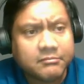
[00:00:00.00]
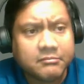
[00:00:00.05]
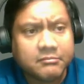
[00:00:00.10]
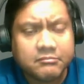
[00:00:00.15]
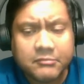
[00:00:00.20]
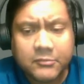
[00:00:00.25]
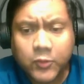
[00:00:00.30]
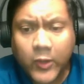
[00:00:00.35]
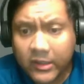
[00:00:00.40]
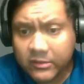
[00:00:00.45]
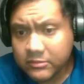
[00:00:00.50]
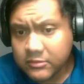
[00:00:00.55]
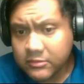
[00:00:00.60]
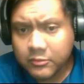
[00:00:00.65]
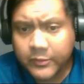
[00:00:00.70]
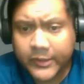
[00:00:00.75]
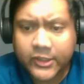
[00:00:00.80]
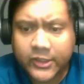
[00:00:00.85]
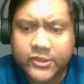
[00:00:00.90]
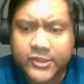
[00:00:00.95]
well,
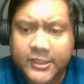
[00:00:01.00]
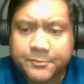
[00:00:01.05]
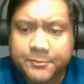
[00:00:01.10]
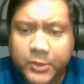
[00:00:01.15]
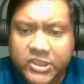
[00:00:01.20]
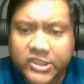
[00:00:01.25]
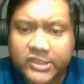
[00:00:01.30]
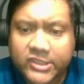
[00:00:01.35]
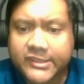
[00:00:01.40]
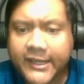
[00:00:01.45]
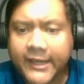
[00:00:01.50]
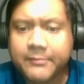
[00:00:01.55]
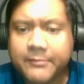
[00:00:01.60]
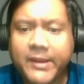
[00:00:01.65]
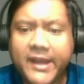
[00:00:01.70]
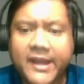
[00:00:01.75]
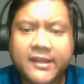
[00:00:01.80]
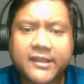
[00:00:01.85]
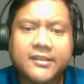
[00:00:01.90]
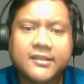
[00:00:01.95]
we could just push this guy
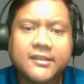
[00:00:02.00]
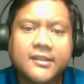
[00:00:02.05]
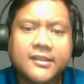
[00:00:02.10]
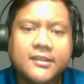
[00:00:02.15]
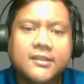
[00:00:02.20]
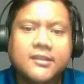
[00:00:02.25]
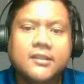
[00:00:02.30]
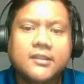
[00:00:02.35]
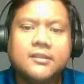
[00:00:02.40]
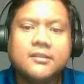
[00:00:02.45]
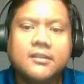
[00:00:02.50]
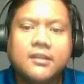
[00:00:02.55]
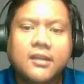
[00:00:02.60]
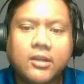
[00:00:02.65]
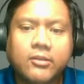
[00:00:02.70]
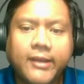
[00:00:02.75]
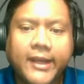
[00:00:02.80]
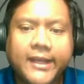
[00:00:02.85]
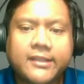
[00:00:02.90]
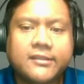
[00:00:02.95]
back.
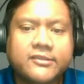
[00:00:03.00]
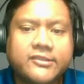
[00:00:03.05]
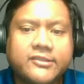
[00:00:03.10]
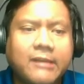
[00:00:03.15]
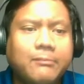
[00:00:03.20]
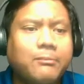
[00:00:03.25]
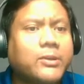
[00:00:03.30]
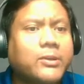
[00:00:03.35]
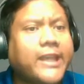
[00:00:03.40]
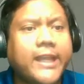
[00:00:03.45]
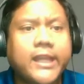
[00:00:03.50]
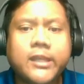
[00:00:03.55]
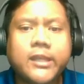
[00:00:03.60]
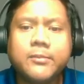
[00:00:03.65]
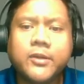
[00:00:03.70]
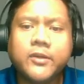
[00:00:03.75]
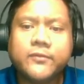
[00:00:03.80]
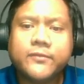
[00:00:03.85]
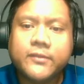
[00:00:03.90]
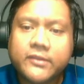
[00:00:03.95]
All right, tempo gaming
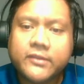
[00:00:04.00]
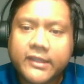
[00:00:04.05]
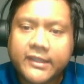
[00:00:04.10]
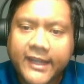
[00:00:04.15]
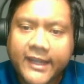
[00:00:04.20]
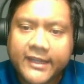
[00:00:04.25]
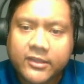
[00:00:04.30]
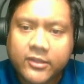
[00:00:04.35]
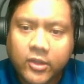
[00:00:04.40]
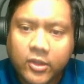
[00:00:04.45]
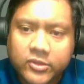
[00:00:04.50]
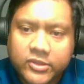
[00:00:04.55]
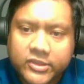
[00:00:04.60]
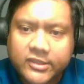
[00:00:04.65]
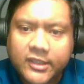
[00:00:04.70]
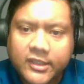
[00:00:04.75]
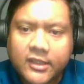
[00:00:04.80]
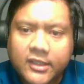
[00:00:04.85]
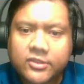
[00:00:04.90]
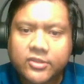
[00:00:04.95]
move. The knight
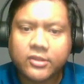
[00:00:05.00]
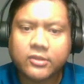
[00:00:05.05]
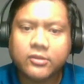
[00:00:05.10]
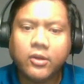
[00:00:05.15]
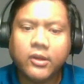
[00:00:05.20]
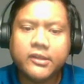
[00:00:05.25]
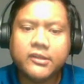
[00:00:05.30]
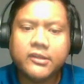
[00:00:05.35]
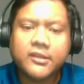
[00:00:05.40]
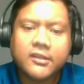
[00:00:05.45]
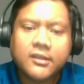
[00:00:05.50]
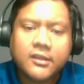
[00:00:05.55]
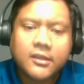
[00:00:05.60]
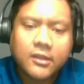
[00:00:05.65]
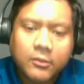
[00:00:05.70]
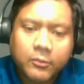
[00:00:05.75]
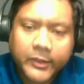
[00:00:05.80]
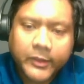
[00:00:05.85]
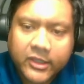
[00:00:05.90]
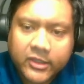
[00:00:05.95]
goes to the corner.
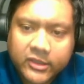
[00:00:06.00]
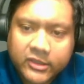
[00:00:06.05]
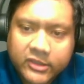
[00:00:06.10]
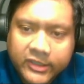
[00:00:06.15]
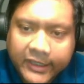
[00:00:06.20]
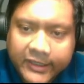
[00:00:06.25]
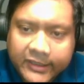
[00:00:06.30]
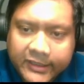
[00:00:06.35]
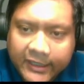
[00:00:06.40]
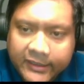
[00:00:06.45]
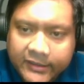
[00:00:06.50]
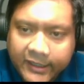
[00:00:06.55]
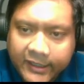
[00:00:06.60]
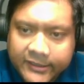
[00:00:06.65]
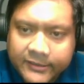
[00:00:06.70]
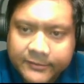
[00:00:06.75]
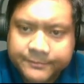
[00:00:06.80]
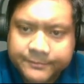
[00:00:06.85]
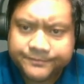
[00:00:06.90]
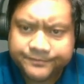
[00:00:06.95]
We could take that
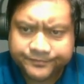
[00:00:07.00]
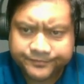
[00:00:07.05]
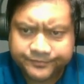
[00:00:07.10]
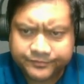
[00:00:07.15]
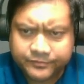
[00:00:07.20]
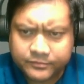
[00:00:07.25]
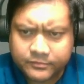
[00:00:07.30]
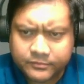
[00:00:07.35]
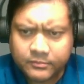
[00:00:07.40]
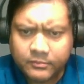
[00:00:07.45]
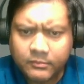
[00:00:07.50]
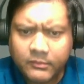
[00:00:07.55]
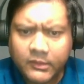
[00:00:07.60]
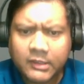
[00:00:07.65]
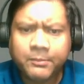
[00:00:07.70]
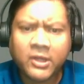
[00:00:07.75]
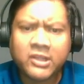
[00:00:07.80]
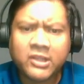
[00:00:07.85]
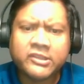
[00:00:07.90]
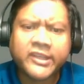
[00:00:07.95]
knight.
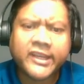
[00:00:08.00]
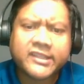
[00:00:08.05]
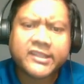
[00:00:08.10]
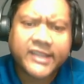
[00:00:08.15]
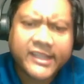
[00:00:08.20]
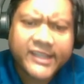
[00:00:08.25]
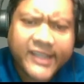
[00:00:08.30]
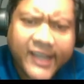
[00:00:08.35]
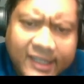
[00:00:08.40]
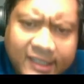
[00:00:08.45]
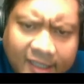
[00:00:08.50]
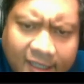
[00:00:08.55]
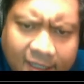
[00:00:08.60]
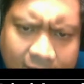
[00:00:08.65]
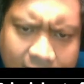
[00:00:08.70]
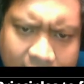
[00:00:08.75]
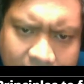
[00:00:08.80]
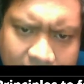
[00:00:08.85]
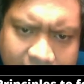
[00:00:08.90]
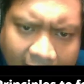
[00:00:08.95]
Pawn takes, and then
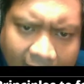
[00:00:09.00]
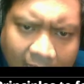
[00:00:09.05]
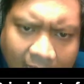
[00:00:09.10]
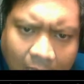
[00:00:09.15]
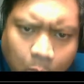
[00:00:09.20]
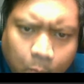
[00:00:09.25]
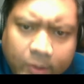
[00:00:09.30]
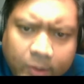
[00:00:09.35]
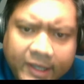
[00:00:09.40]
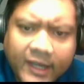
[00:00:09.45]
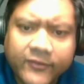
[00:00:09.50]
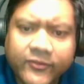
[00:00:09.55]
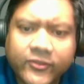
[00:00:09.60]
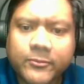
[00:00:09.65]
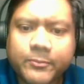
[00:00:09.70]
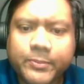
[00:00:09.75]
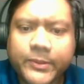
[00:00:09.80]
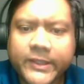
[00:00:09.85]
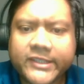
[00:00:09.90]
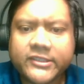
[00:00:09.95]
now we have
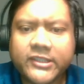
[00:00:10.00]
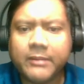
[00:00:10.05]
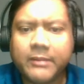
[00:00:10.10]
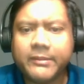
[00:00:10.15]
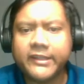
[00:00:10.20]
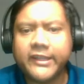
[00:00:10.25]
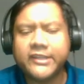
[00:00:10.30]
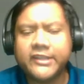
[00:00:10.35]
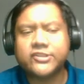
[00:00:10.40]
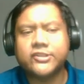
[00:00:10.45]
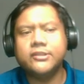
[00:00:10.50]
complete domination